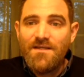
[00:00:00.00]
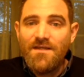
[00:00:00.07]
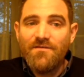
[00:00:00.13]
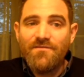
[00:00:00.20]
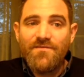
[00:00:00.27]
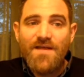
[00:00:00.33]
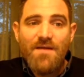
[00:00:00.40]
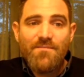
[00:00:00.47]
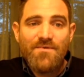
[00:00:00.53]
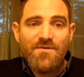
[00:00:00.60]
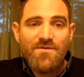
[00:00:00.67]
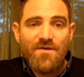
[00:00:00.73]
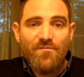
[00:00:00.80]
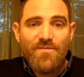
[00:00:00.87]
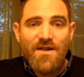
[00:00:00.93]
If not, but
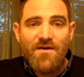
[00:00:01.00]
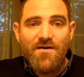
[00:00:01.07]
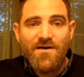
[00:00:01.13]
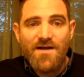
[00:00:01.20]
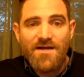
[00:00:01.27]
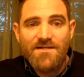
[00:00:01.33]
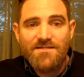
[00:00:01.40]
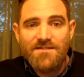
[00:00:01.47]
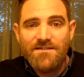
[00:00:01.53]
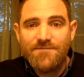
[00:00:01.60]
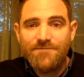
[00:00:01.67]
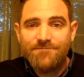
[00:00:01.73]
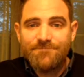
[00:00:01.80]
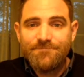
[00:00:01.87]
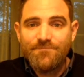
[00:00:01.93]
you have
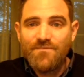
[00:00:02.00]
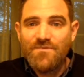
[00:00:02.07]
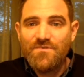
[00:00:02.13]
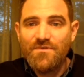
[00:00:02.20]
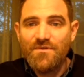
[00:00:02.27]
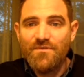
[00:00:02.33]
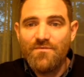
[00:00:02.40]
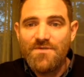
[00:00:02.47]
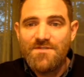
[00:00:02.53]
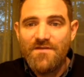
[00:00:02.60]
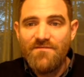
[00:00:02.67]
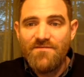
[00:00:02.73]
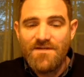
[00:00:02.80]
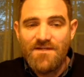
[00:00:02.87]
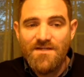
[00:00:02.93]
paradoxing, turn to
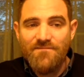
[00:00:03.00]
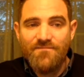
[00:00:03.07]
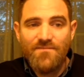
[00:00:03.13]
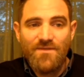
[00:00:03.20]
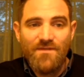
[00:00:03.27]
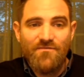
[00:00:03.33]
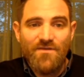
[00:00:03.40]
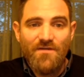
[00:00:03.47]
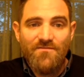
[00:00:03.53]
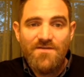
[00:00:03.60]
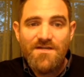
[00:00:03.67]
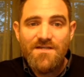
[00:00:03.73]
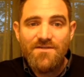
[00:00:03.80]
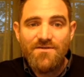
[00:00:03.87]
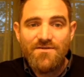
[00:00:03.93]
370. If you have
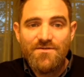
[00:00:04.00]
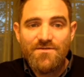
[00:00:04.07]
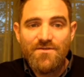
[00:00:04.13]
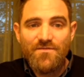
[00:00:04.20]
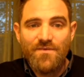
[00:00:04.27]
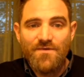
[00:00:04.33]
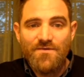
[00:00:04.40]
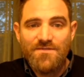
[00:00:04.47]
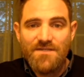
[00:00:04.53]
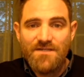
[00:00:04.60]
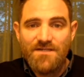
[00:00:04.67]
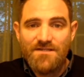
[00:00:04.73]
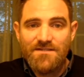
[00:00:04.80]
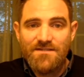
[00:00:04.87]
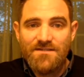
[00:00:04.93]
neither, turn to
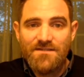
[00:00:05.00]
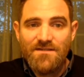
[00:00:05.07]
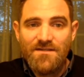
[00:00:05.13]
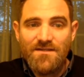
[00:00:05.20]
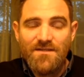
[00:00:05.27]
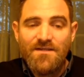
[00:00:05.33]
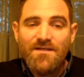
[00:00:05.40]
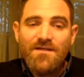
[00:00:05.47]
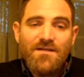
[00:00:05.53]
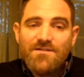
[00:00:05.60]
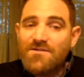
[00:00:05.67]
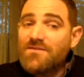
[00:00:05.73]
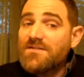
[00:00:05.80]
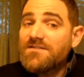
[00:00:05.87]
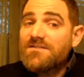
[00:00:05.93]
306.
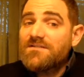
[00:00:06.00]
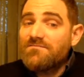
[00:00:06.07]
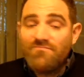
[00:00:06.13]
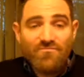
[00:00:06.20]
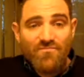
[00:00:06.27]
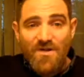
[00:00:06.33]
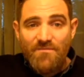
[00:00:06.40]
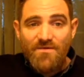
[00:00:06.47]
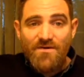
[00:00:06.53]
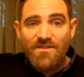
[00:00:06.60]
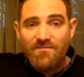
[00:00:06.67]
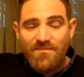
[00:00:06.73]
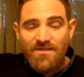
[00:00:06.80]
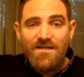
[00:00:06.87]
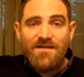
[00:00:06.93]
So this is, remember at
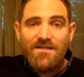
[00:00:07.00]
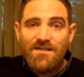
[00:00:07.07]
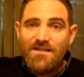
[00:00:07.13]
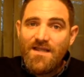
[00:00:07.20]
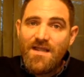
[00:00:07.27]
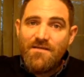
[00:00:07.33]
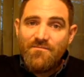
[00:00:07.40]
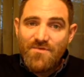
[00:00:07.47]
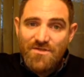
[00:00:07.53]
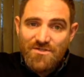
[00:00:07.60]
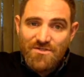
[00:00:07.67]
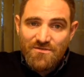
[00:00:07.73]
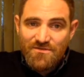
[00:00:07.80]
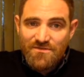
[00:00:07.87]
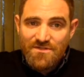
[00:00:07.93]
the beginning of the game, we
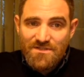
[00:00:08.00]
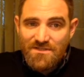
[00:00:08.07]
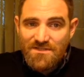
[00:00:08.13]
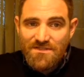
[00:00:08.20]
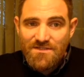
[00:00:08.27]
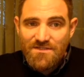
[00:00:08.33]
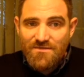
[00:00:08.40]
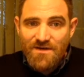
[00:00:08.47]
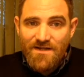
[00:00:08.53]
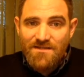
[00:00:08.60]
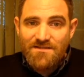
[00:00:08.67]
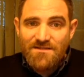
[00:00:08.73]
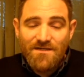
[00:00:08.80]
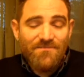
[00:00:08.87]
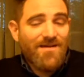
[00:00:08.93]
choose these
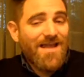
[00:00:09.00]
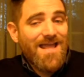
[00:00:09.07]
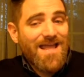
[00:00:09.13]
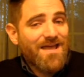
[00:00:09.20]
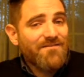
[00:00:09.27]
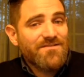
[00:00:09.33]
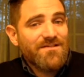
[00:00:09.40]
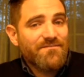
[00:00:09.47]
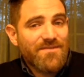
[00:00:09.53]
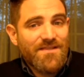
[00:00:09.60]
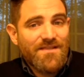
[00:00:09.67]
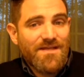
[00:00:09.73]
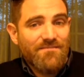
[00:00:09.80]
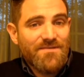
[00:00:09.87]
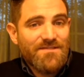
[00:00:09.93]
traits, and if I have some of
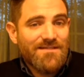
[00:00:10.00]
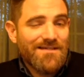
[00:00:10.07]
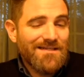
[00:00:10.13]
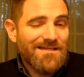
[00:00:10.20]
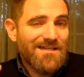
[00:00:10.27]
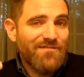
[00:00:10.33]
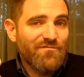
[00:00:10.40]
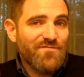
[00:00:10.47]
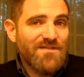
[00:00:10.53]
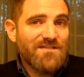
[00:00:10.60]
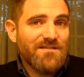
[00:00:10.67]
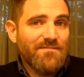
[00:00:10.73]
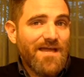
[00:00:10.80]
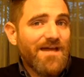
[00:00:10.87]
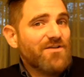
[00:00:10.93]
them, it's going to give me
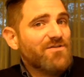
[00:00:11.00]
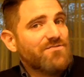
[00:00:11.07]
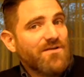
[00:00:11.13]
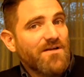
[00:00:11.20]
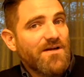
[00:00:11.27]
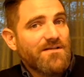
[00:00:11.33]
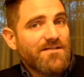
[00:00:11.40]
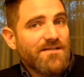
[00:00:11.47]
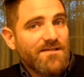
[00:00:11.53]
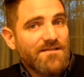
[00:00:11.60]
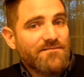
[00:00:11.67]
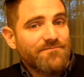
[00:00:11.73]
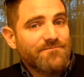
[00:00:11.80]
some extra content.